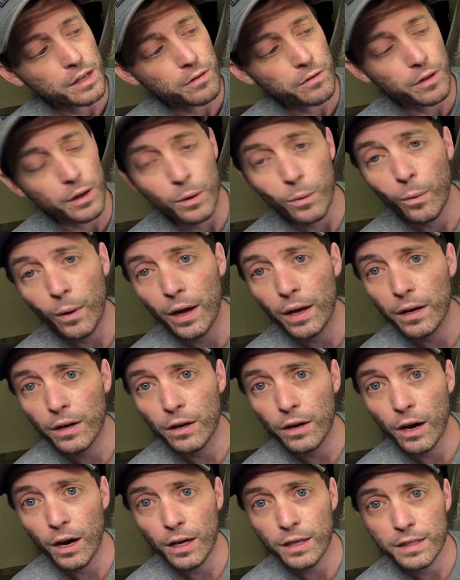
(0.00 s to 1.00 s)
if they went
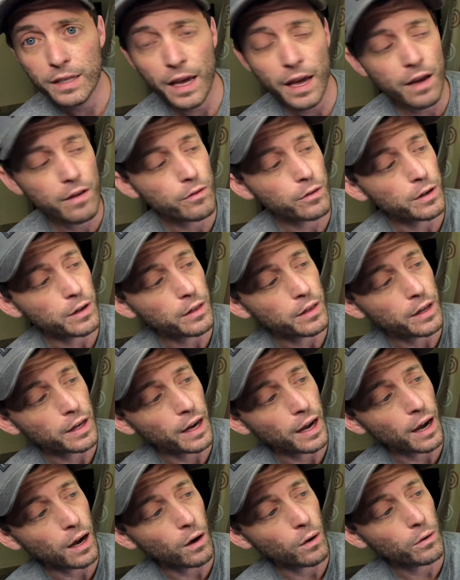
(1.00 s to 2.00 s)
and knocked everything
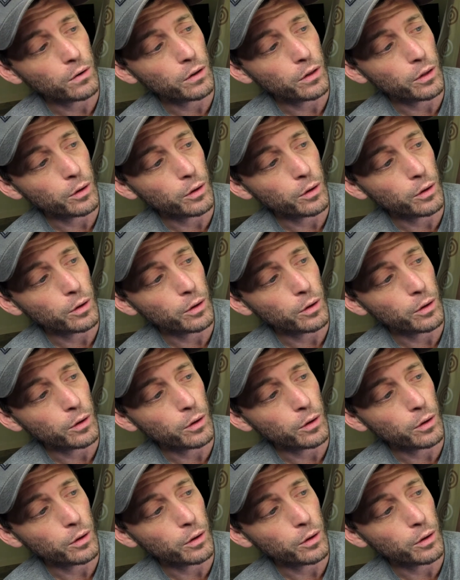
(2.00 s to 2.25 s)
out,